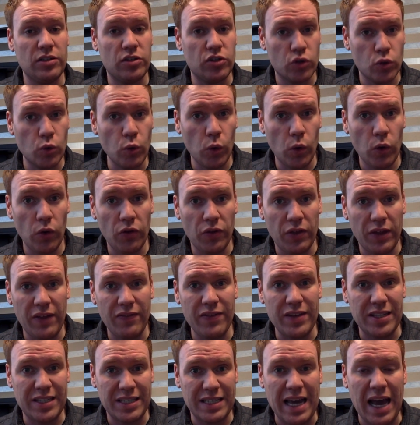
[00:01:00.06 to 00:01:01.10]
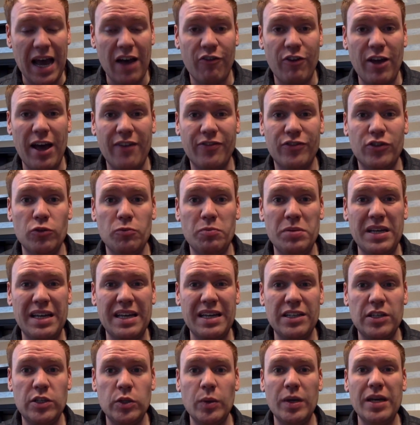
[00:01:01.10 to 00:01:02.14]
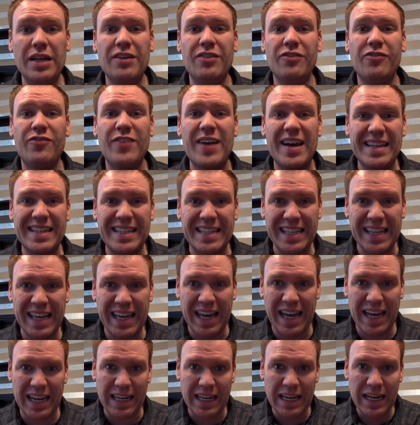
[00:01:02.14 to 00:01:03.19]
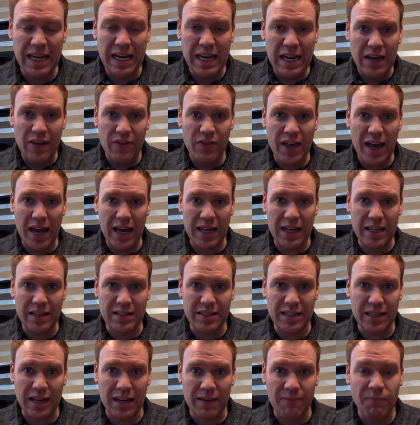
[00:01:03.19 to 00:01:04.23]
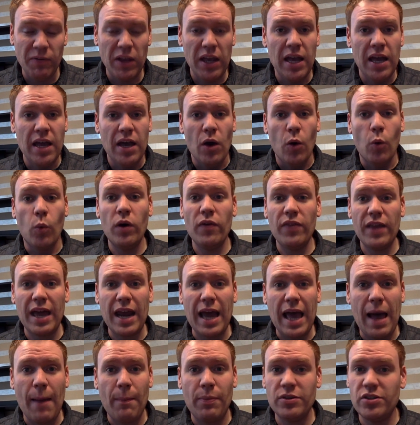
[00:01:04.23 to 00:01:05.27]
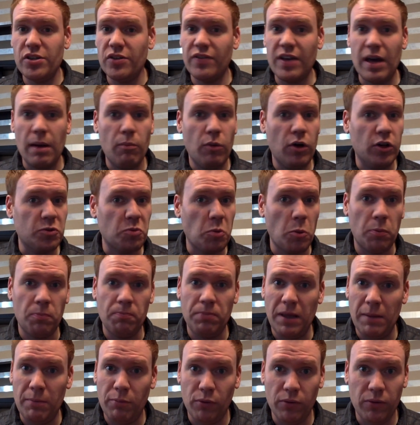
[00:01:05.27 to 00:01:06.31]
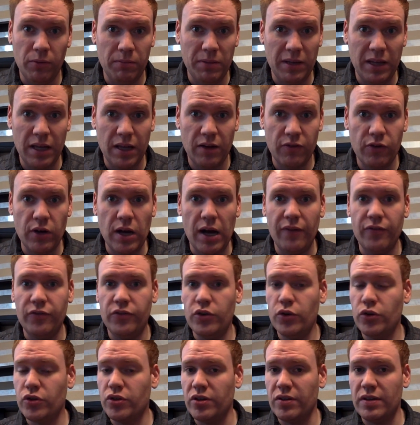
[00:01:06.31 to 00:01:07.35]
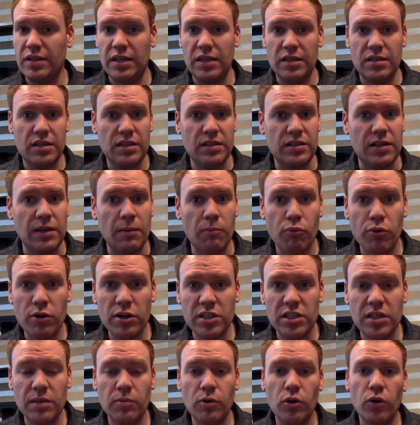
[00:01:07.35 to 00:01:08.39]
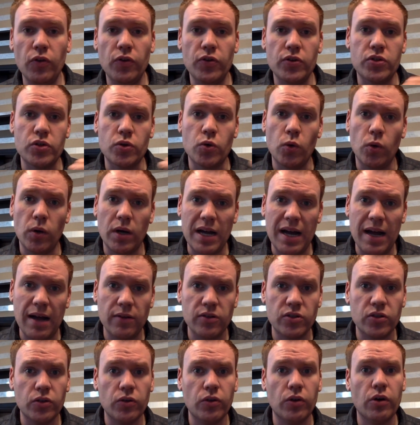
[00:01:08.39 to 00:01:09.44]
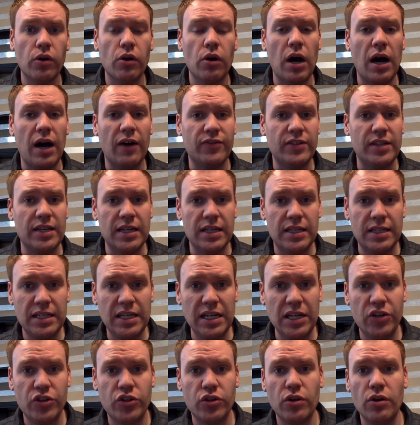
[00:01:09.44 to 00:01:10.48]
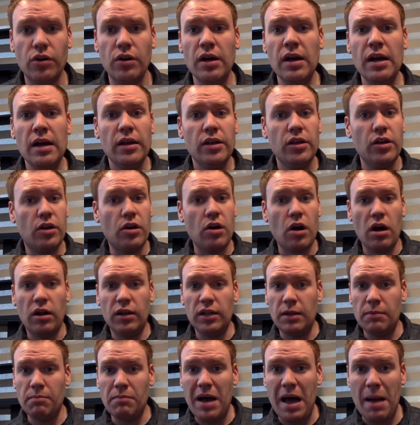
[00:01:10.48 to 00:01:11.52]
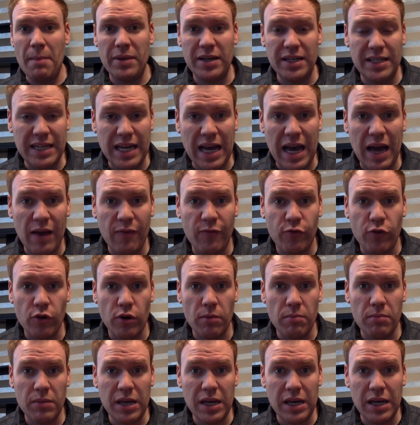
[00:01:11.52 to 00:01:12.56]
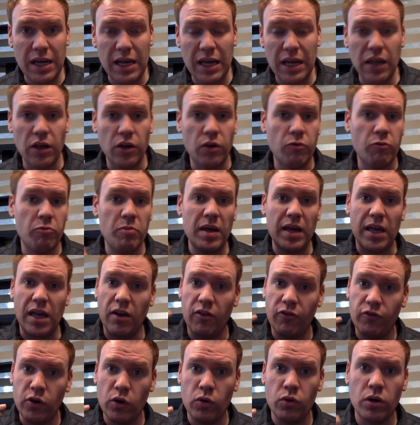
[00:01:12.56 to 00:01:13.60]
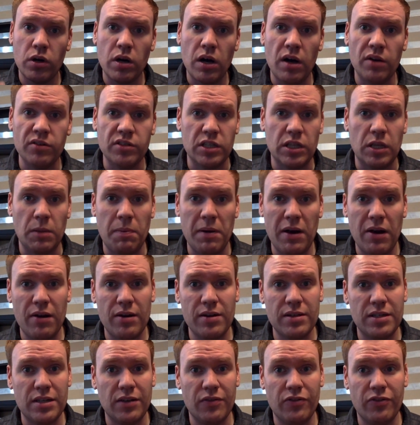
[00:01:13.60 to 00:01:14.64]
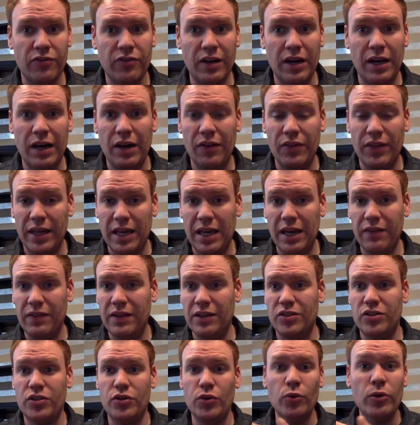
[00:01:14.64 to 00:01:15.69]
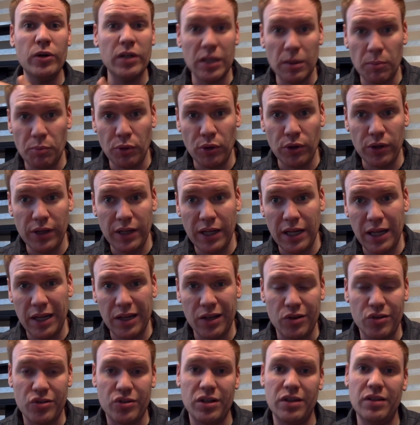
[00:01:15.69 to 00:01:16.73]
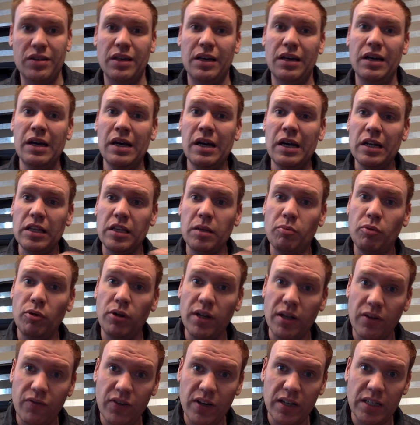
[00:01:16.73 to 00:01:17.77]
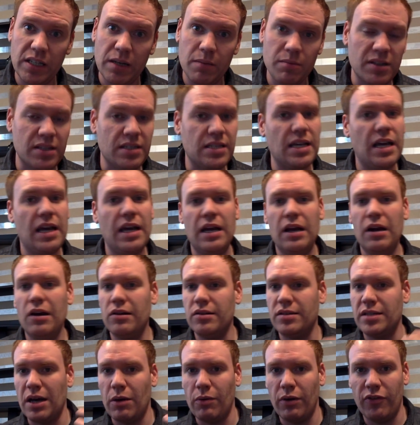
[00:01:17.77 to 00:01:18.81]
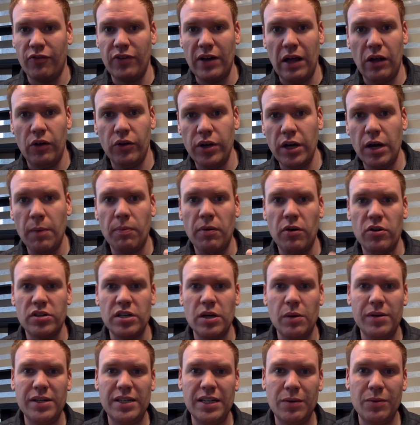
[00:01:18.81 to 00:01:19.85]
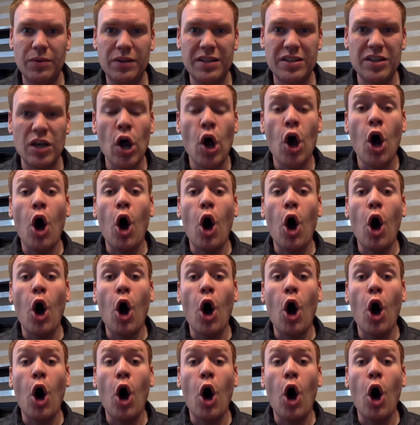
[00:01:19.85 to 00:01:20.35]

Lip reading: school, then the staff have to begin to investigate that incident. When that happens, you've got multiple people being involved, usually the assistant principal, the school counselor, often the teacher. You call in mom and dad for a meeting. You're making phone calls to the parents of the kid that's doing the bullying, usually the bullying victim, to say, here's how we followed up, here's how we did with this.